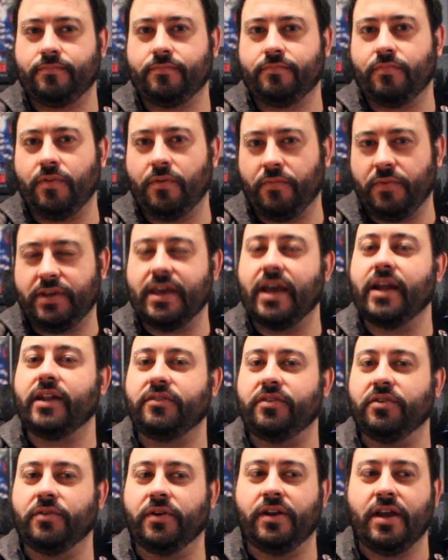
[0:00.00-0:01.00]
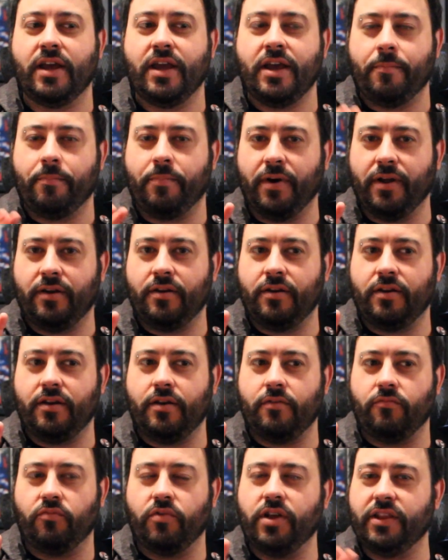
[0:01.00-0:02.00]
when we get to it, but
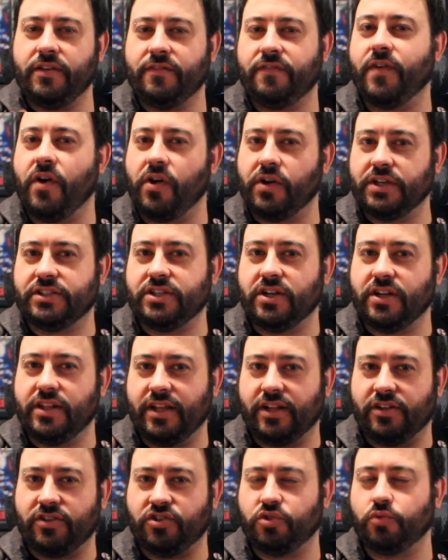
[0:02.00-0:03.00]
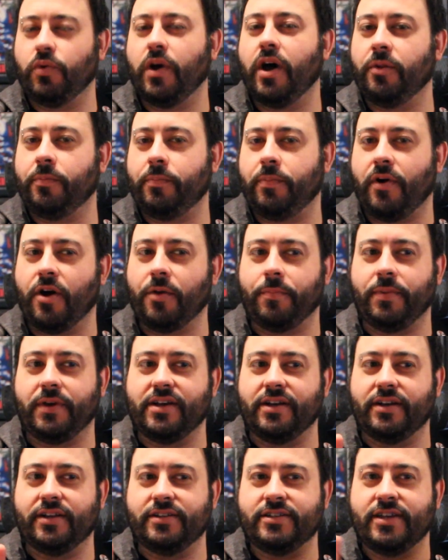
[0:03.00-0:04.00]
really focusing on that swell part
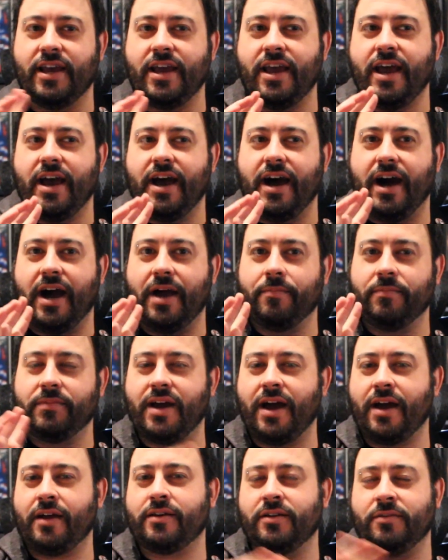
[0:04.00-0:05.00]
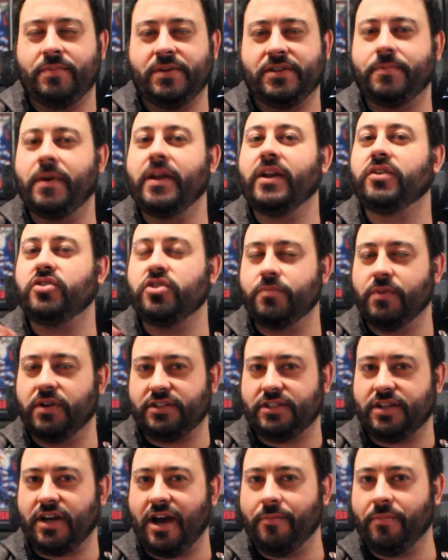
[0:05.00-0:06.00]
because I'm not going to be spending too
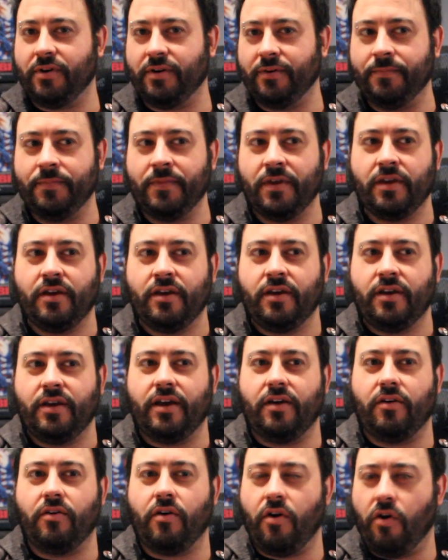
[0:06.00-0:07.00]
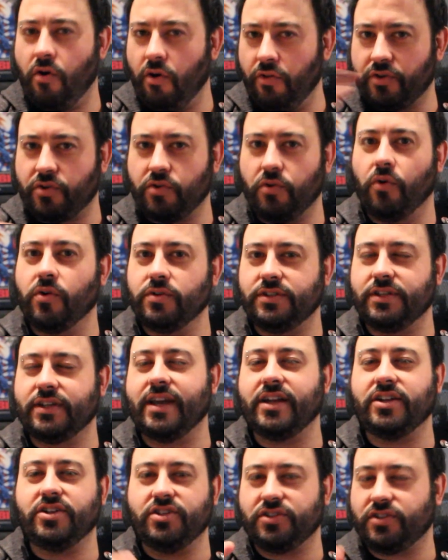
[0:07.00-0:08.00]
much time on all the chords
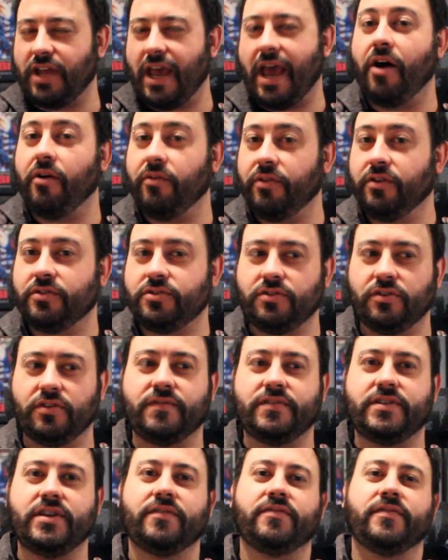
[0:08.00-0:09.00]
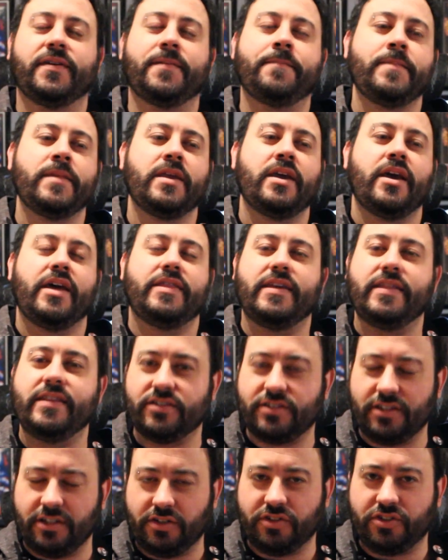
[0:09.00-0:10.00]
again, just how they're sort of different. Then
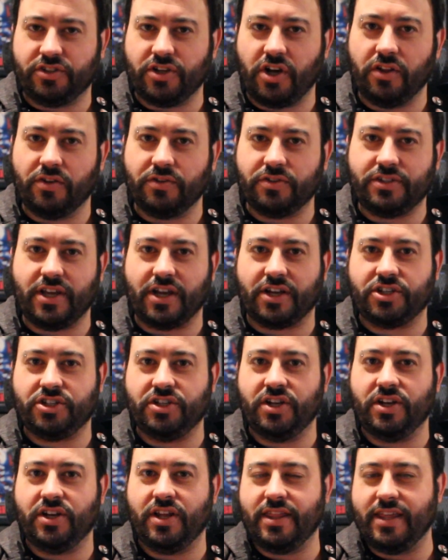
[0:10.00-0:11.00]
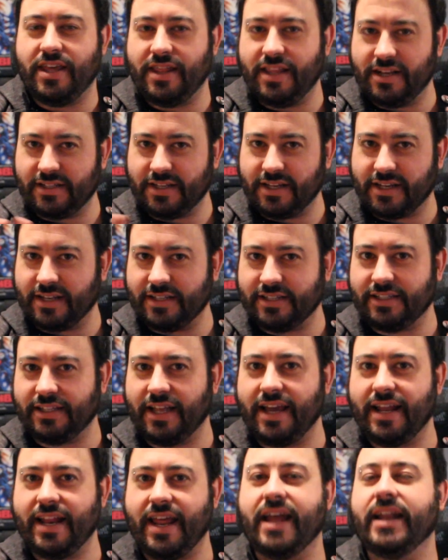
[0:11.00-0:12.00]
there's a little solo section, and then there's like a
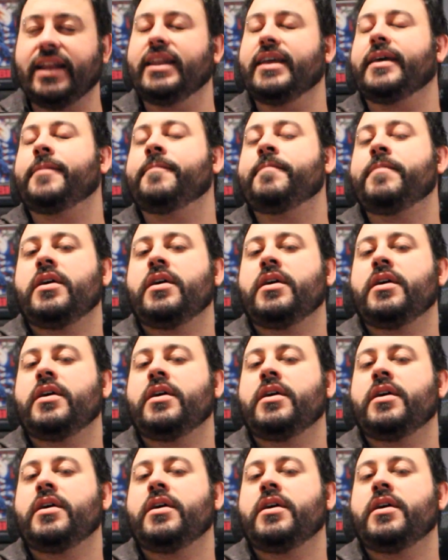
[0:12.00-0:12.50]
slight ending.